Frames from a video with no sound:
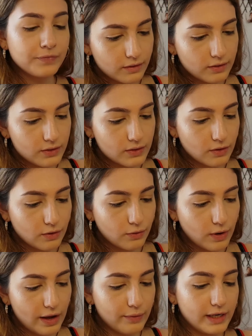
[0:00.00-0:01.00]
So
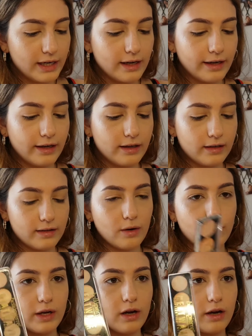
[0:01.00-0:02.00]
I really like that
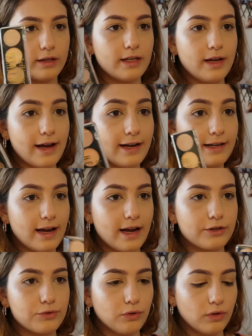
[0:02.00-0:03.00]
we got an
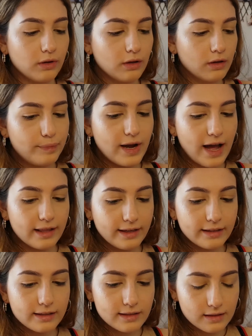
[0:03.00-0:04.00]
actual
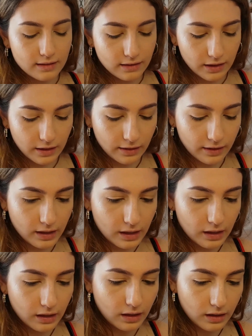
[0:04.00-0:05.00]
palette in
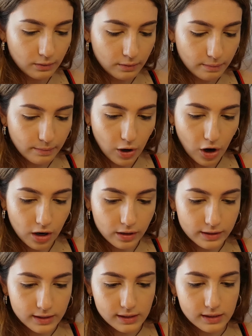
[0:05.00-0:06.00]
the
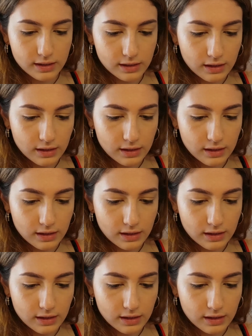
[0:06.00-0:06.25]
box.